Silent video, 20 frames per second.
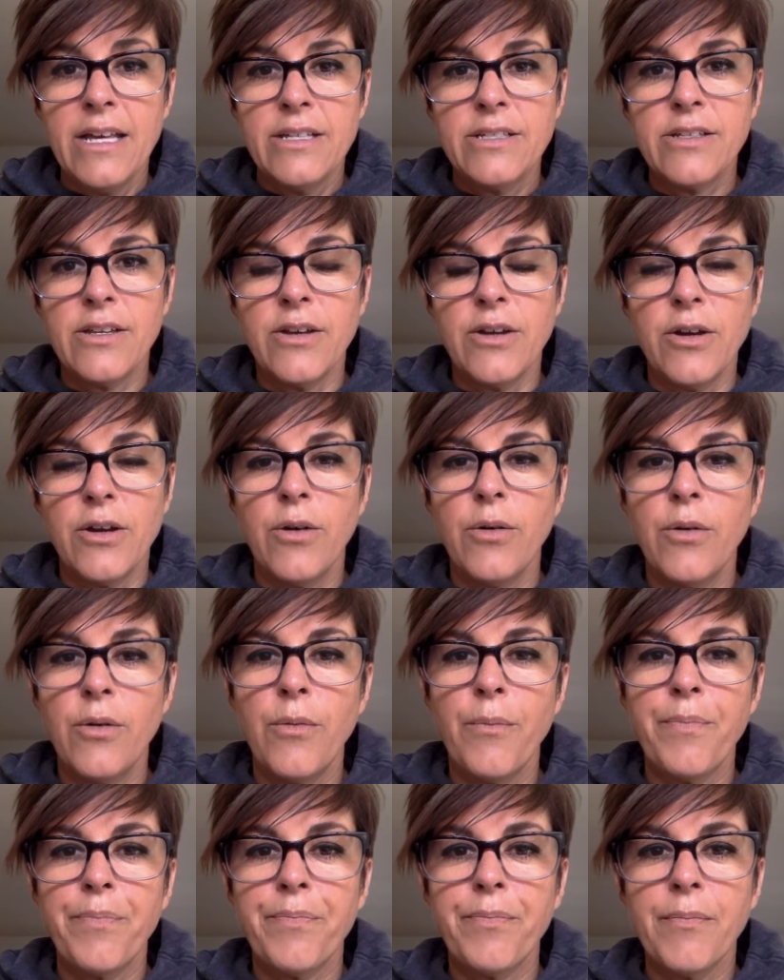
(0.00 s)

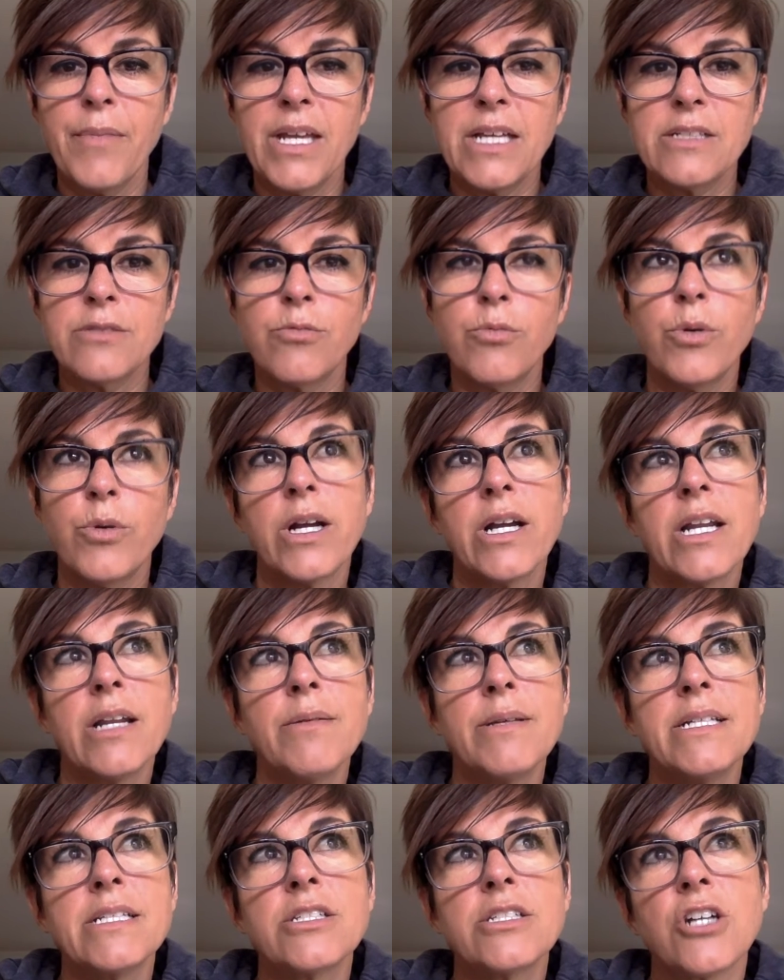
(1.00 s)
So, because we're going
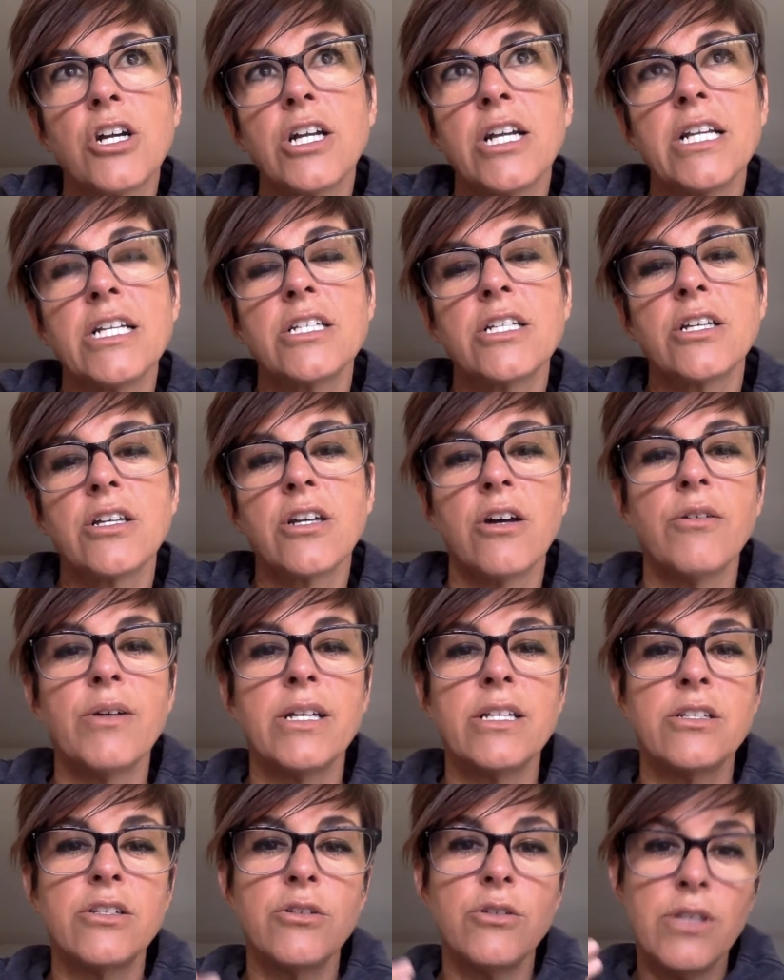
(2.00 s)
to be starting to go
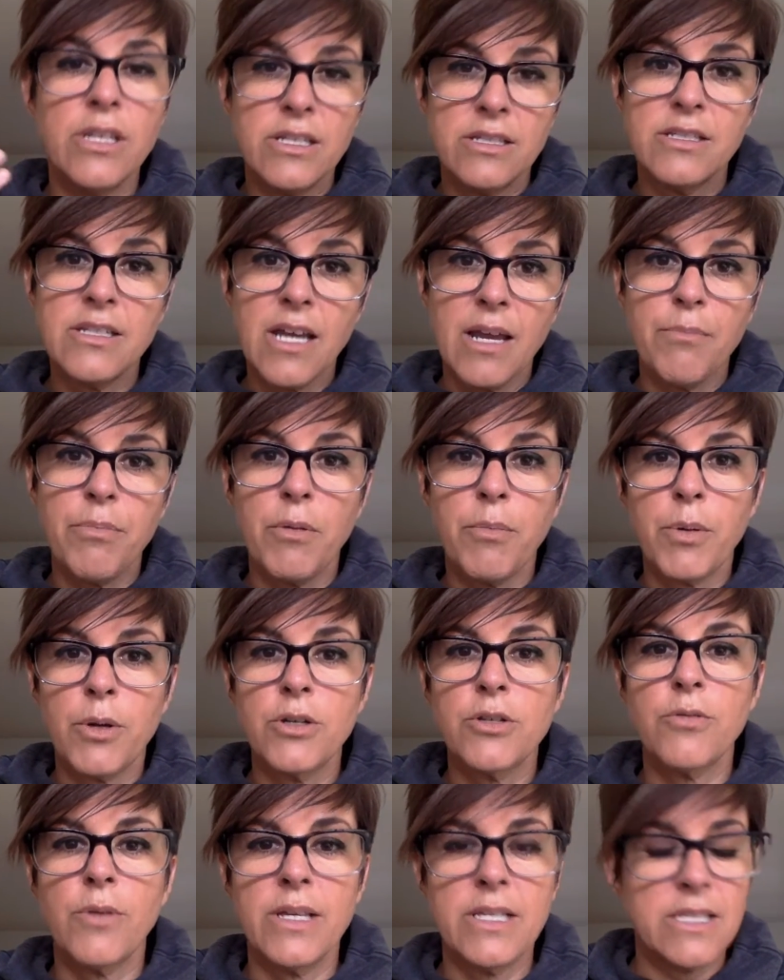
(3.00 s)
into this type of
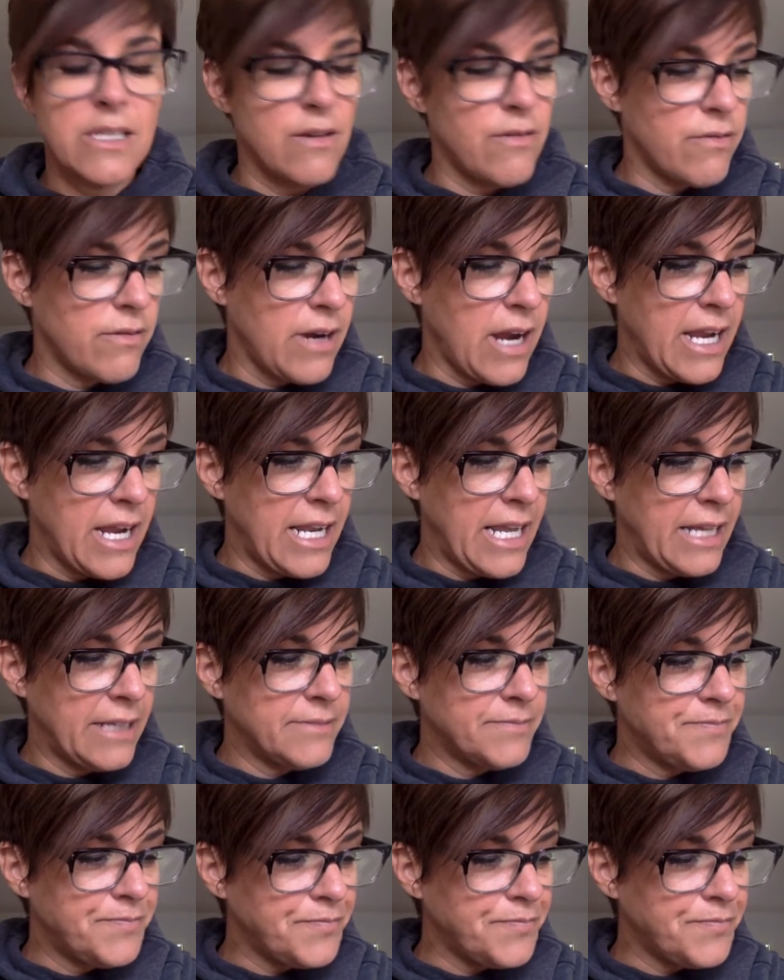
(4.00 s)
persuasive writing.